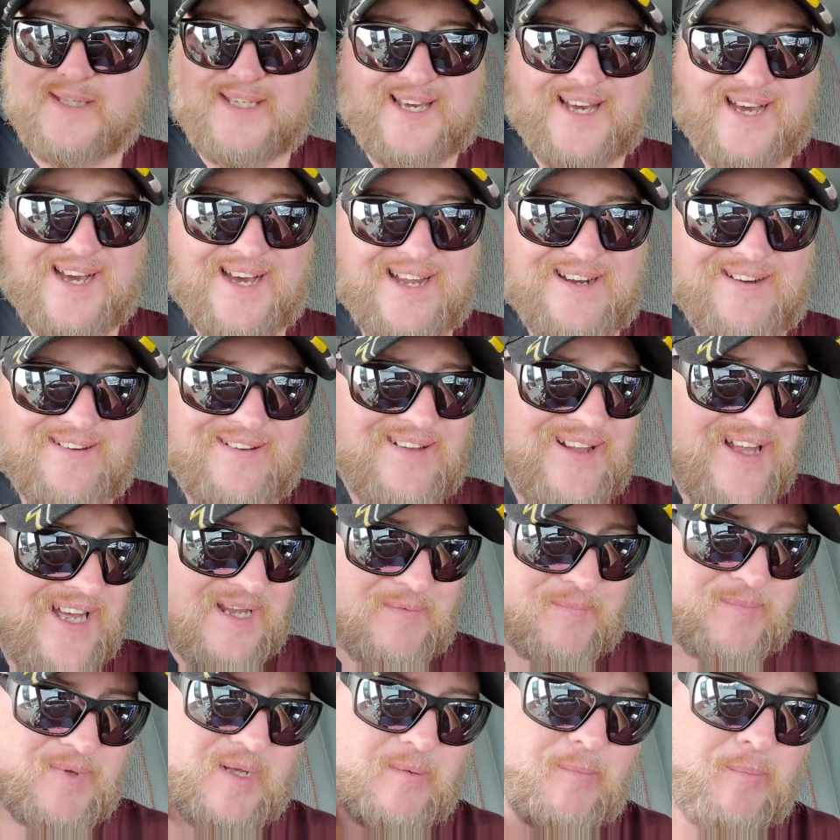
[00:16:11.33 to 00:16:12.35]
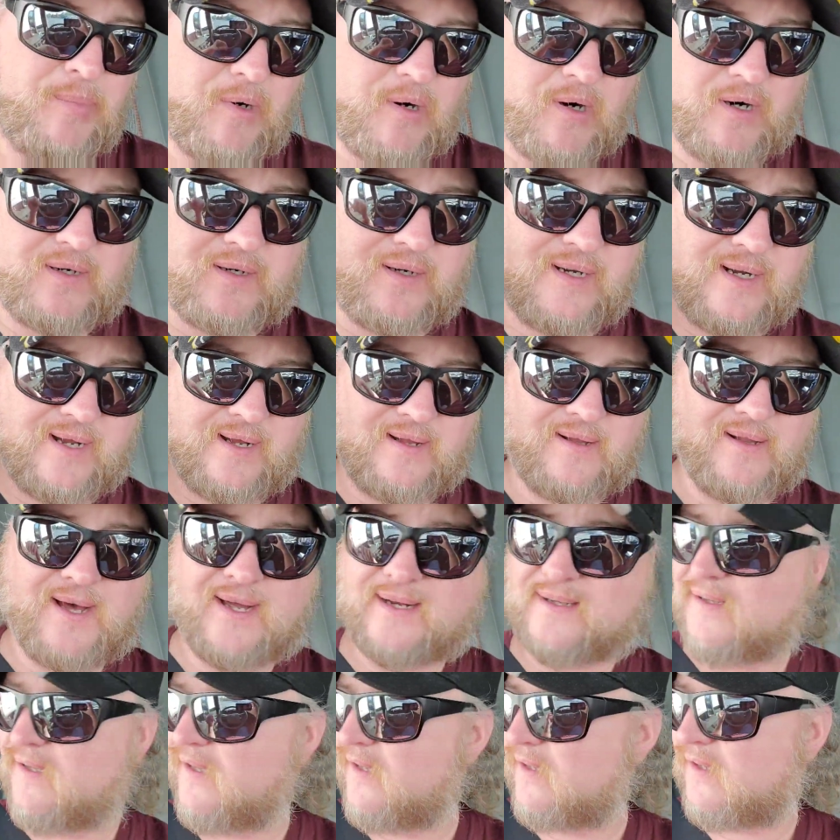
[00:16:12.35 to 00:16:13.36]
Yeah, I don't like being parked
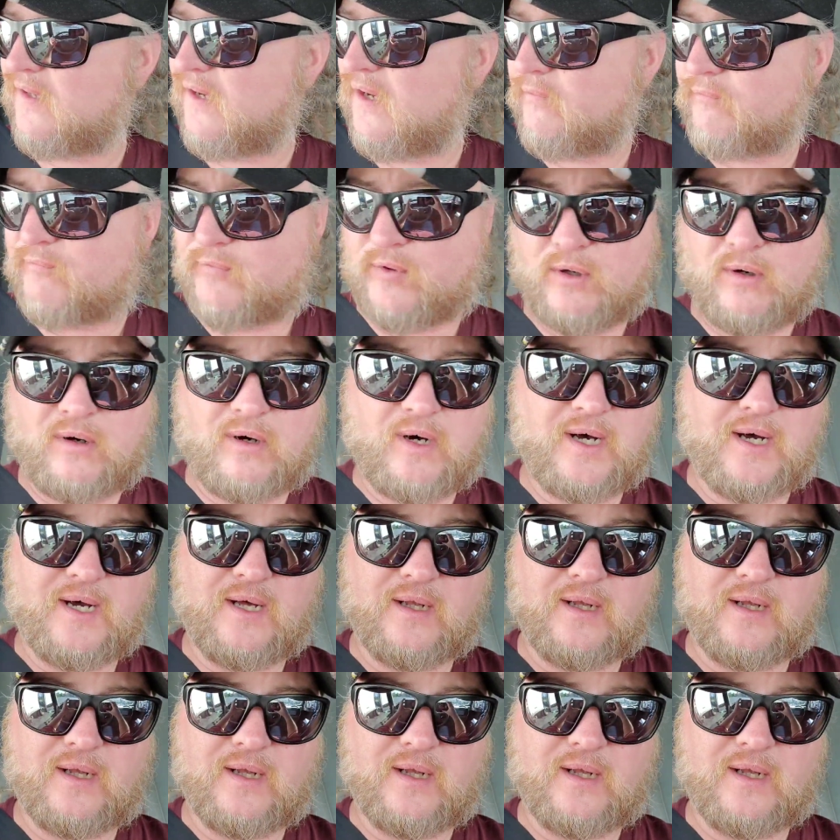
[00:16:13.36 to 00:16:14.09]
like this in a fuel